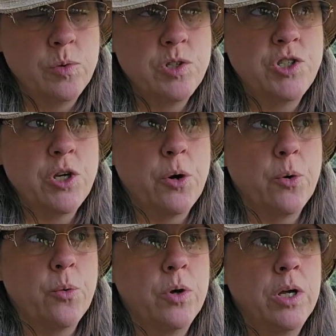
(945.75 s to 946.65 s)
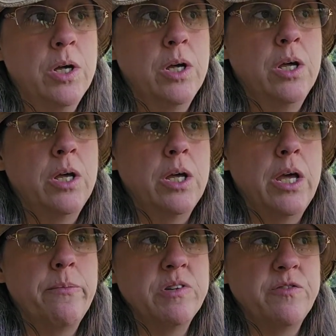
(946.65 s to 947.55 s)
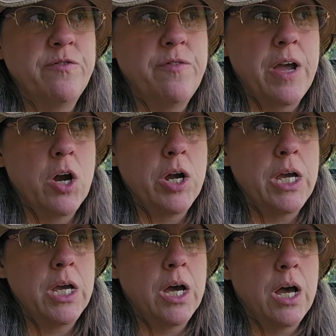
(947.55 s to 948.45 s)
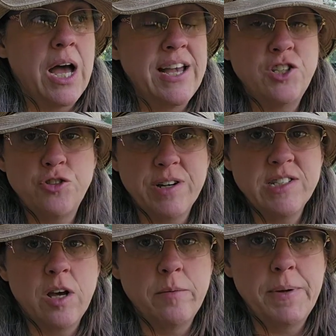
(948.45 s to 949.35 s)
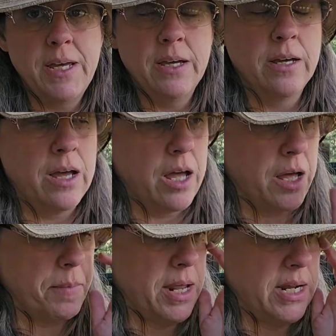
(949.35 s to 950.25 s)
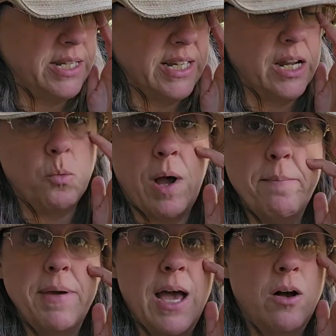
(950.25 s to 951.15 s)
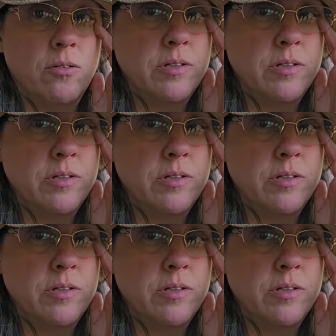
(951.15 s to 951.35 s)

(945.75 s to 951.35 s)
So it was very high stress on me. And it wiped me out.